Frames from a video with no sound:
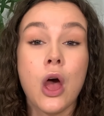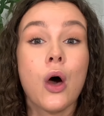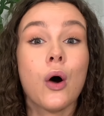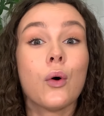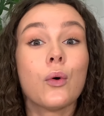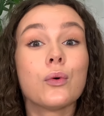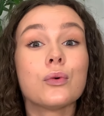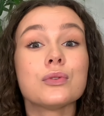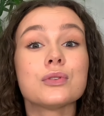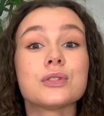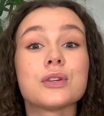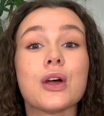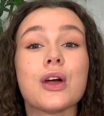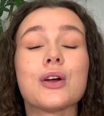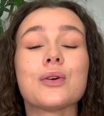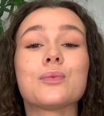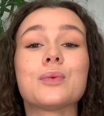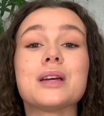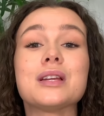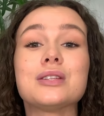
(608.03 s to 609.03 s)

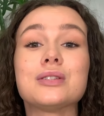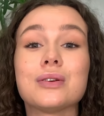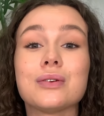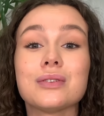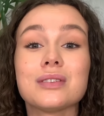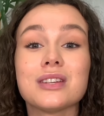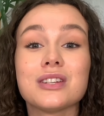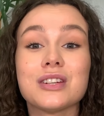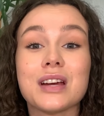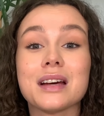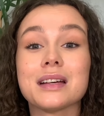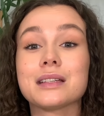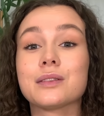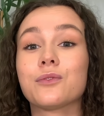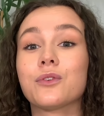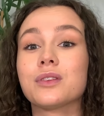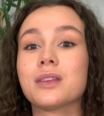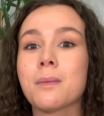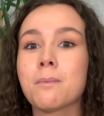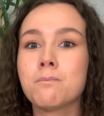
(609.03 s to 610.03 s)
Also, we do suggest
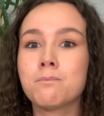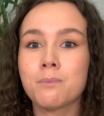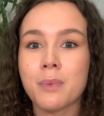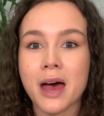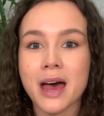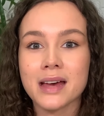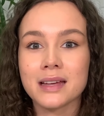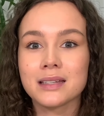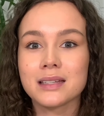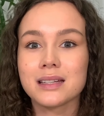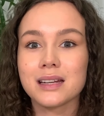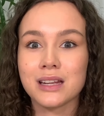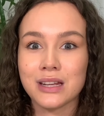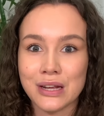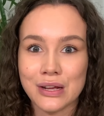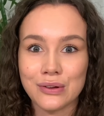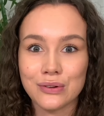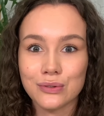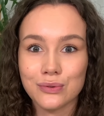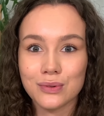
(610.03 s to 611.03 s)
for the best
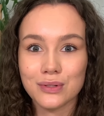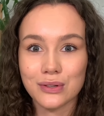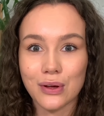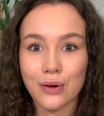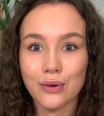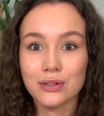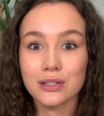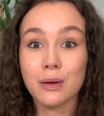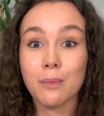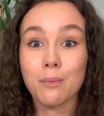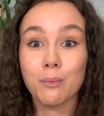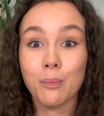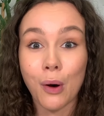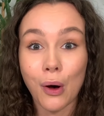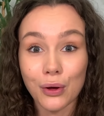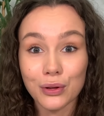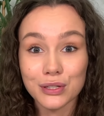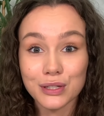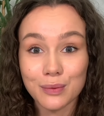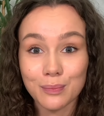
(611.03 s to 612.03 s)
yield results
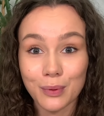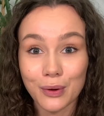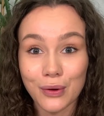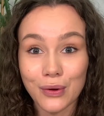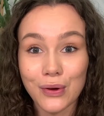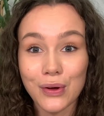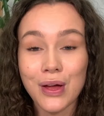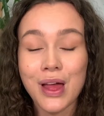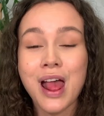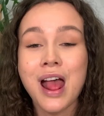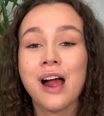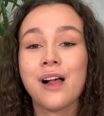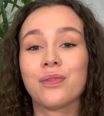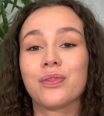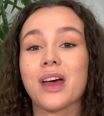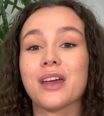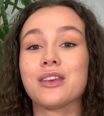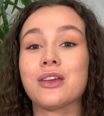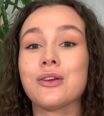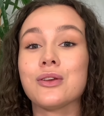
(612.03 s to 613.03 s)
possible
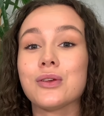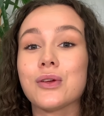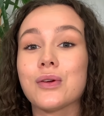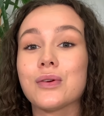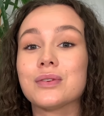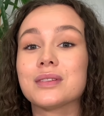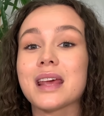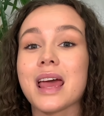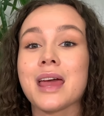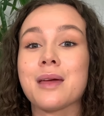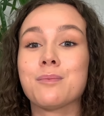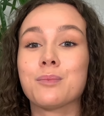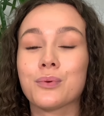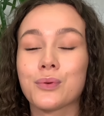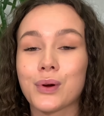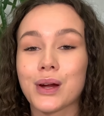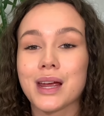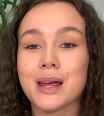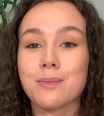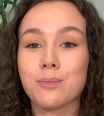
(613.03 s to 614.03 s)
that you use a
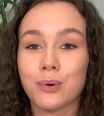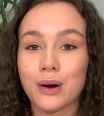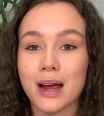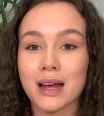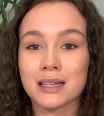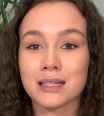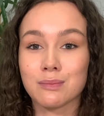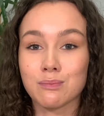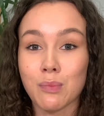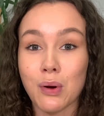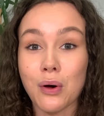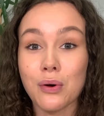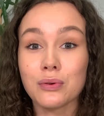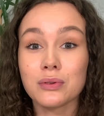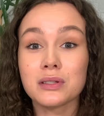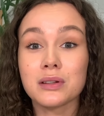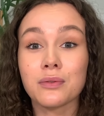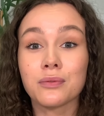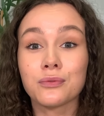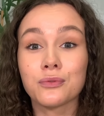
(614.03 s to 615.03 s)
pre-press mold
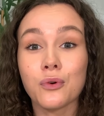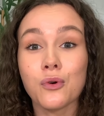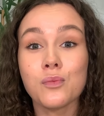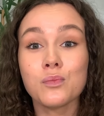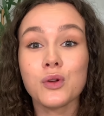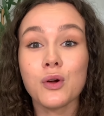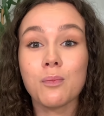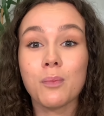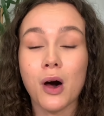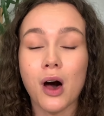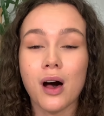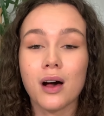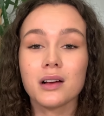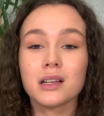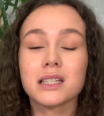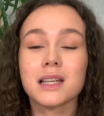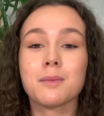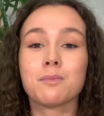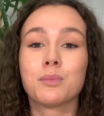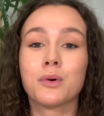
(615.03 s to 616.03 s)
to form your pucks
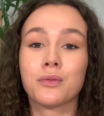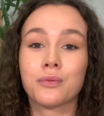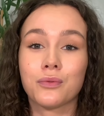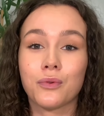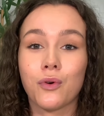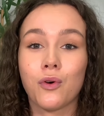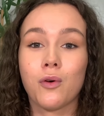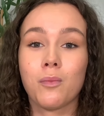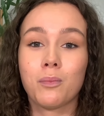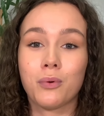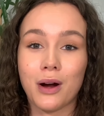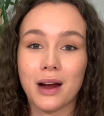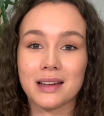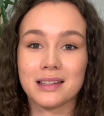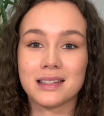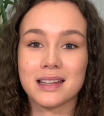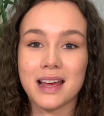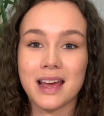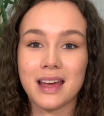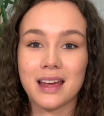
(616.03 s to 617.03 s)
before
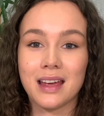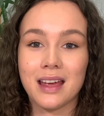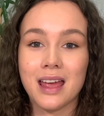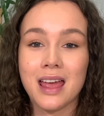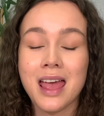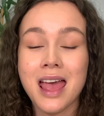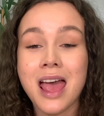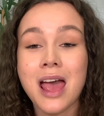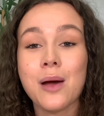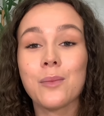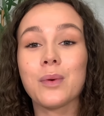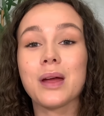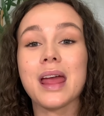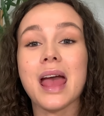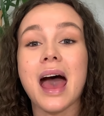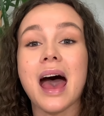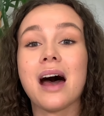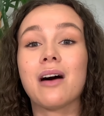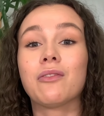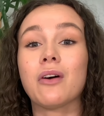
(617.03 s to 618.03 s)
pressing. We
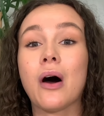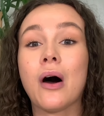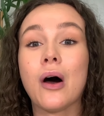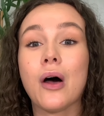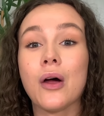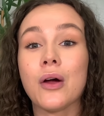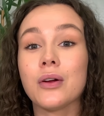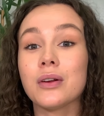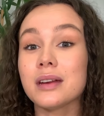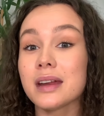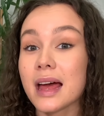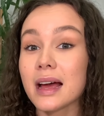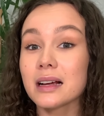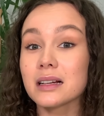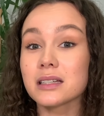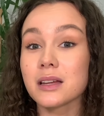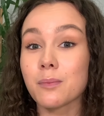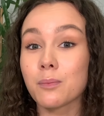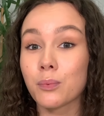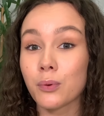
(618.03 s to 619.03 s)
have our own
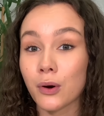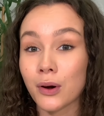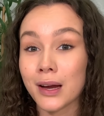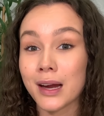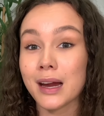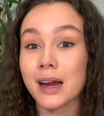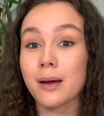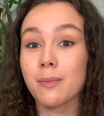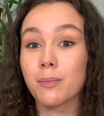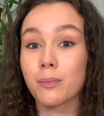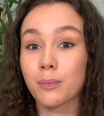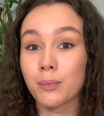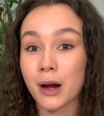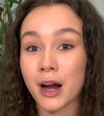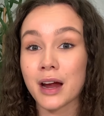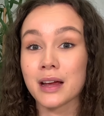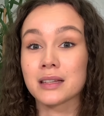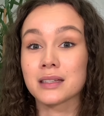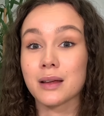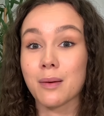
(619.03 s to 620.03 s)
Nectar
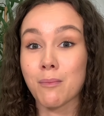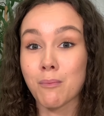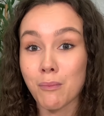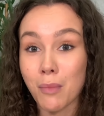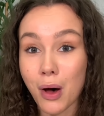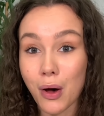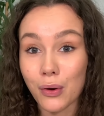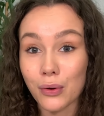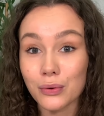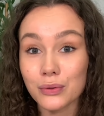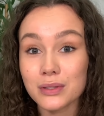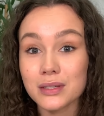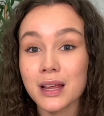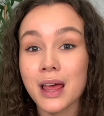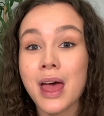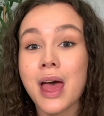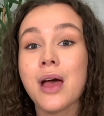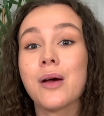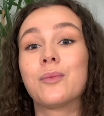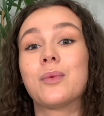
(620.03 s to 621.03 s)
pre-press molds
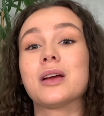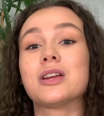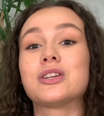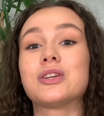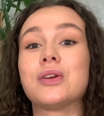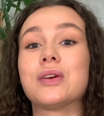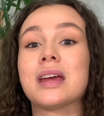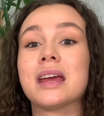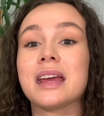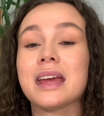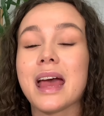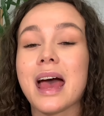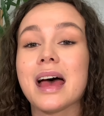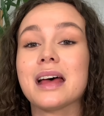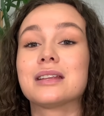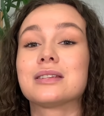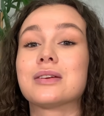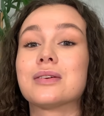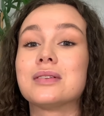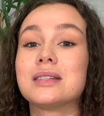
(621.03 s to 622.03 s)
which you can get,
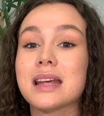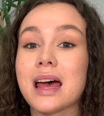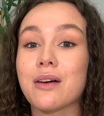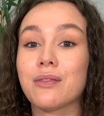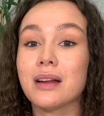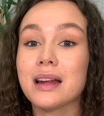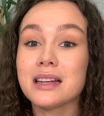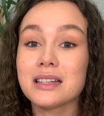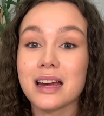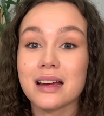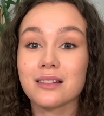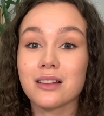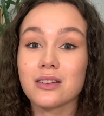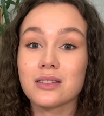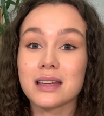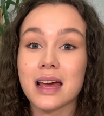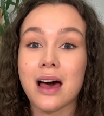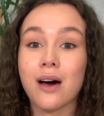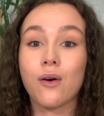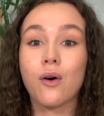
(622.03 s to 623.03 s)
so definitely check those
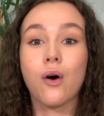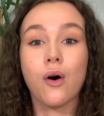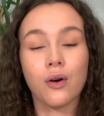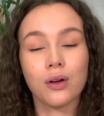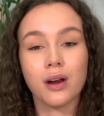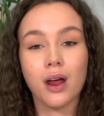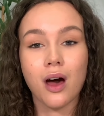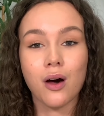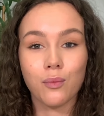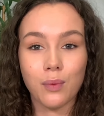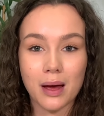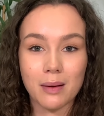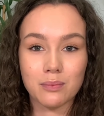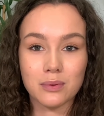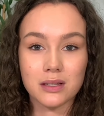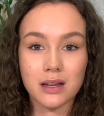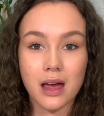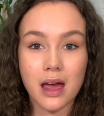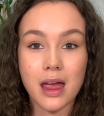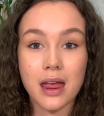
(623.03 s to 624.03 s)
out on our
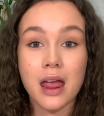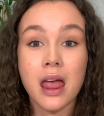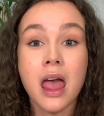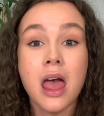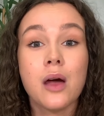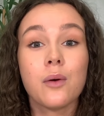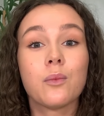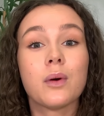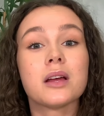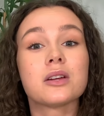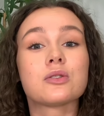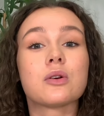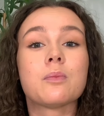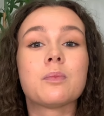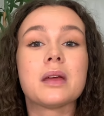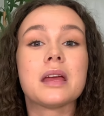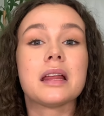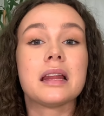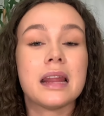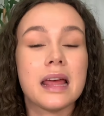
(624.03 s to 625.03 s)
website, which will
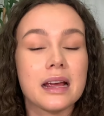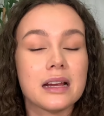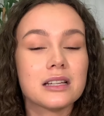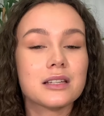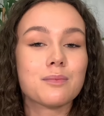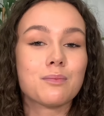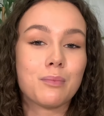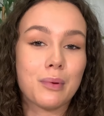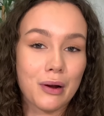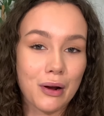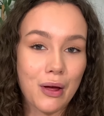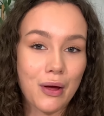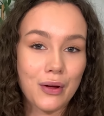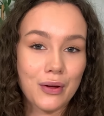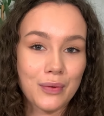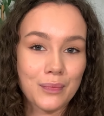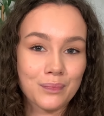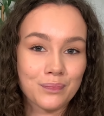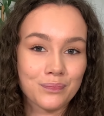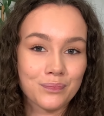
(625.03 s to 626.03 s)
be linked below.